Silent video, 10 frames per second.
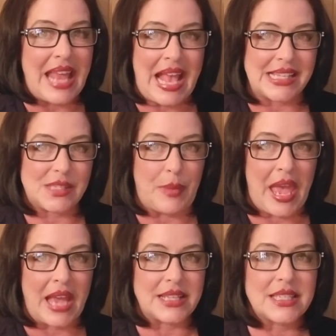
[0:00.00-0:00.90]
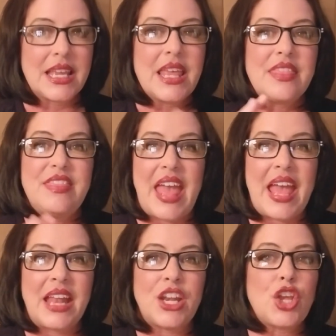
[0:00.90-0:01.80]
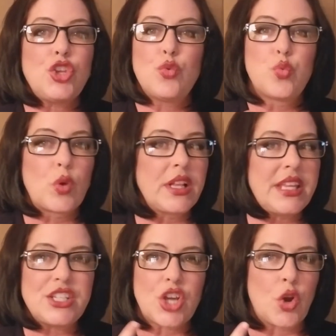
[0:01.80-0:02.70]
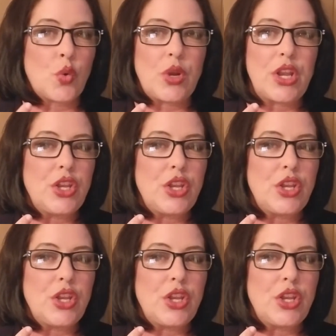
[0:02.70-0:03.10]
aspect, then you really don't,